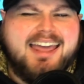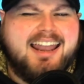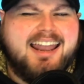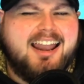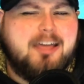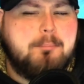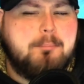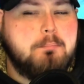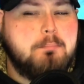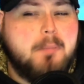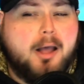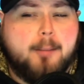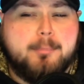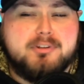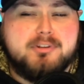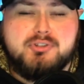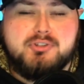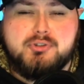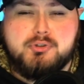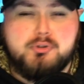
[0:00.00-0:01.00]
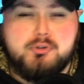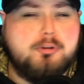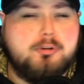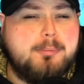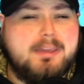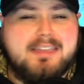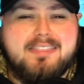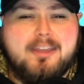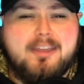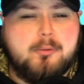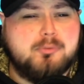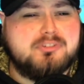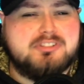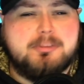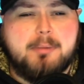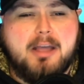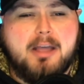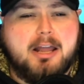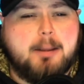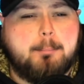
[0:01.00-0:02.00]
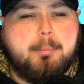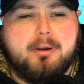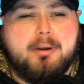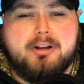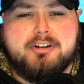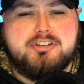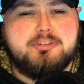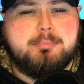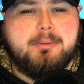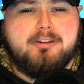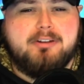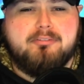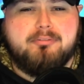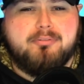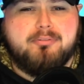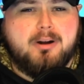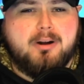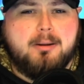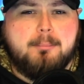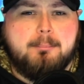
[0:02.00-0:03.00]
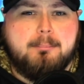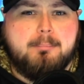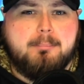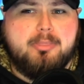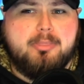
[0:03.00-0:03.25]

and I'm assuming that was some kind of punishment from